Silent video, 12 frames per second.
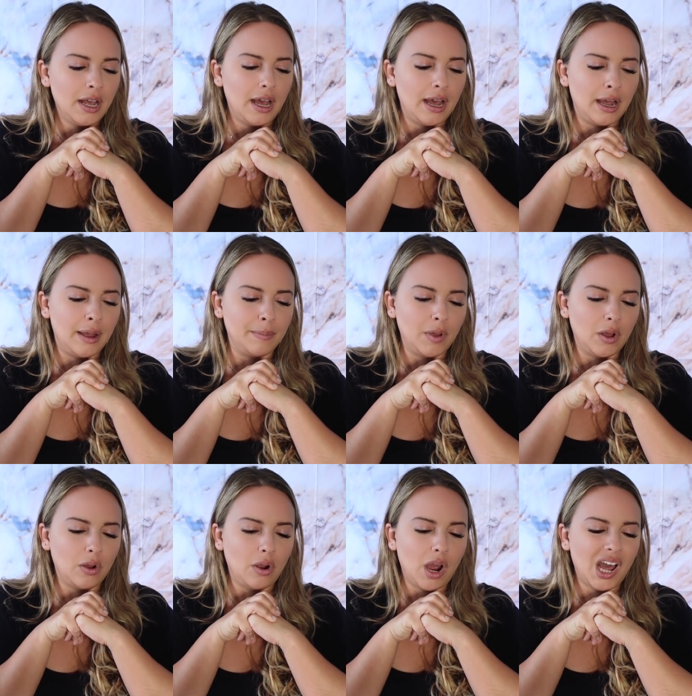Um,
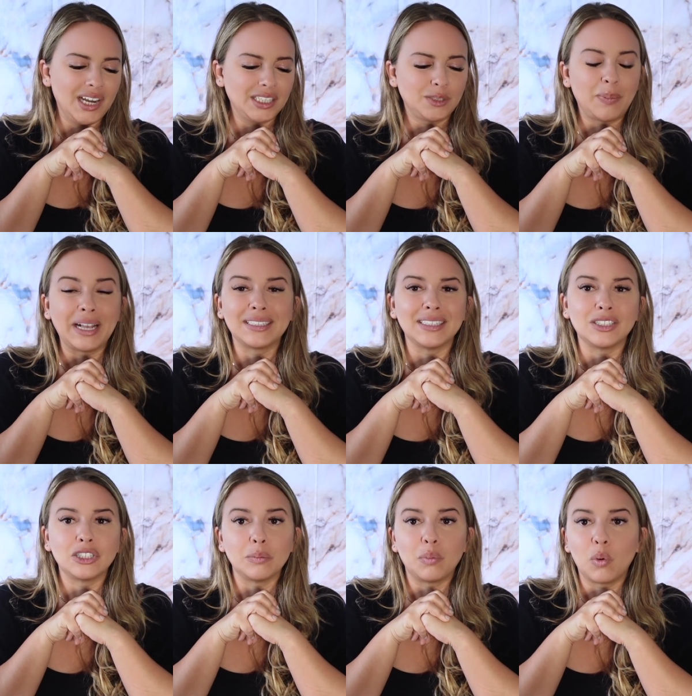unexpected
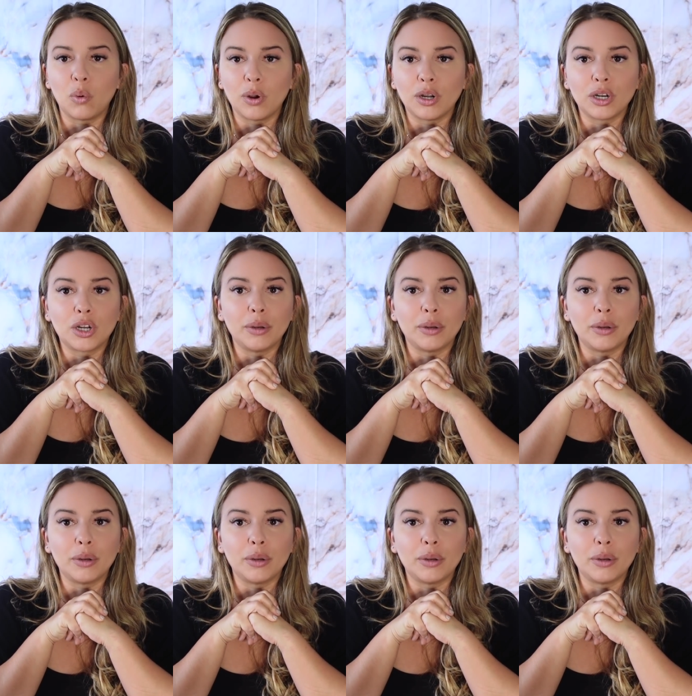support,